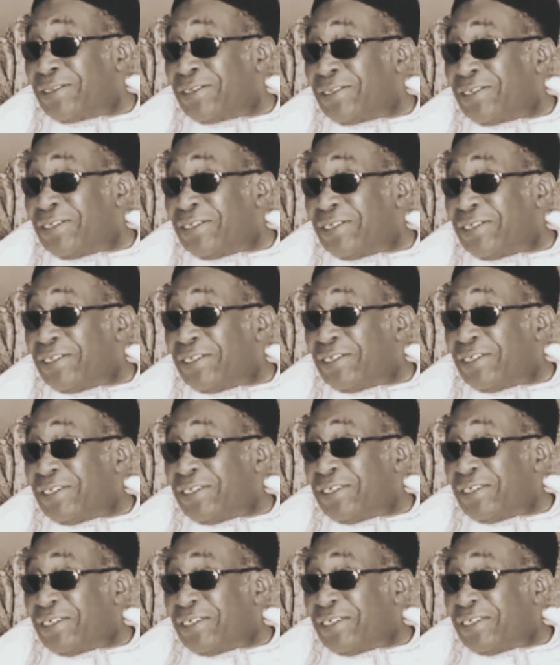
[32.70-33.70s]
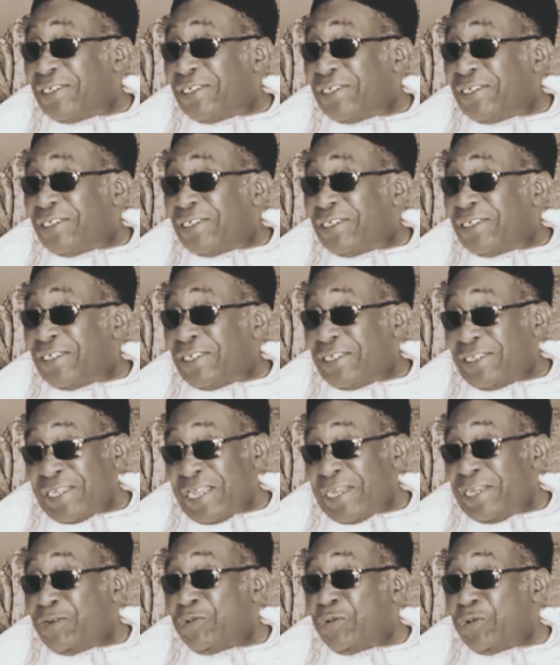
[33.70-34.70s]
God himself said he
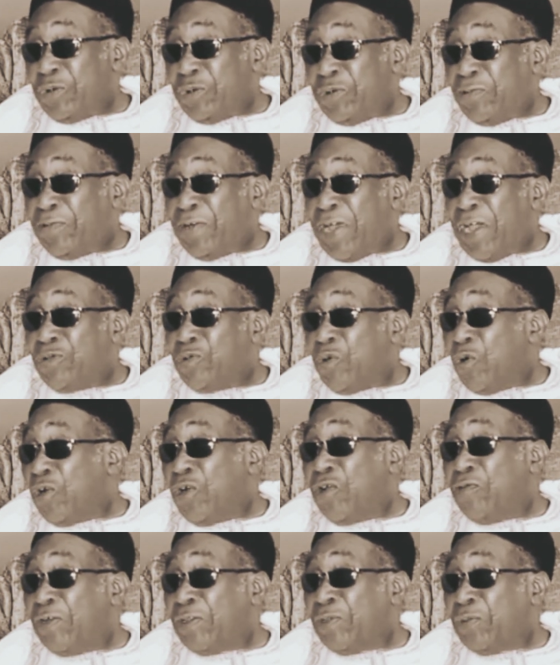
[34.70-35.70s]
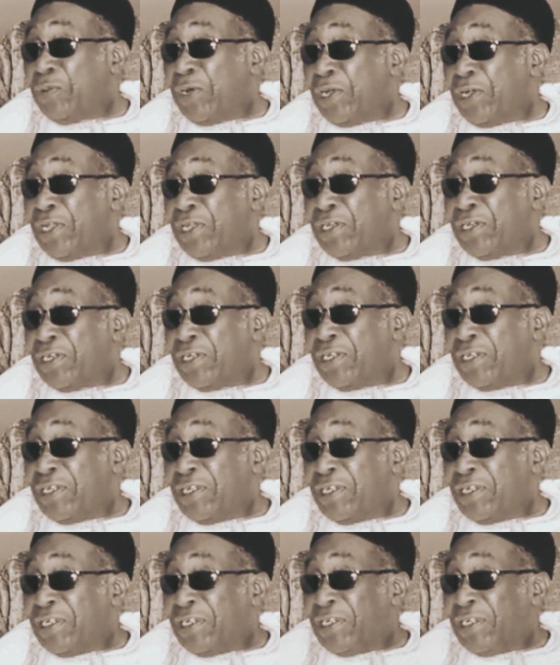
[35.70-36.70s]
has created us differently in order to
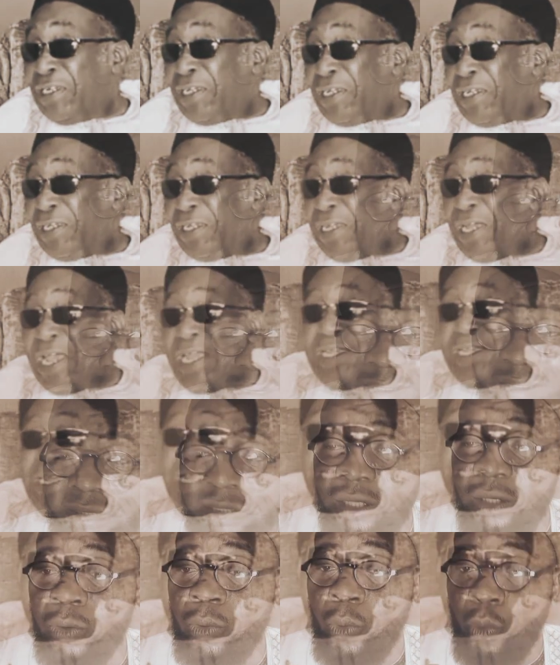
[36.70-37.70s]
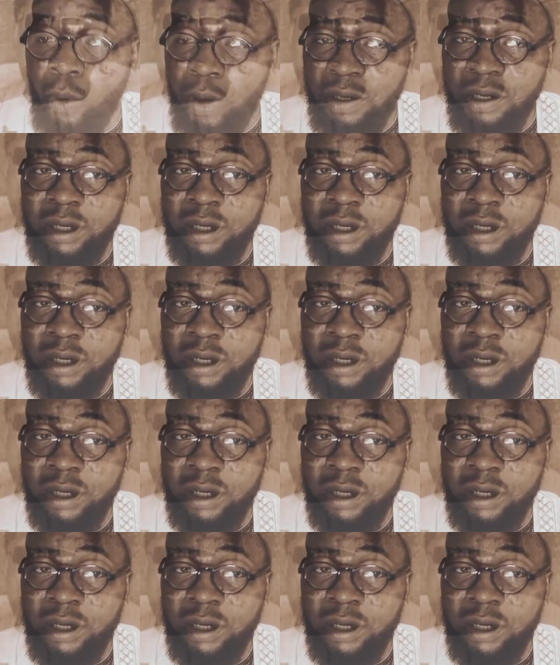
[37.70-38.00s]
understand one another.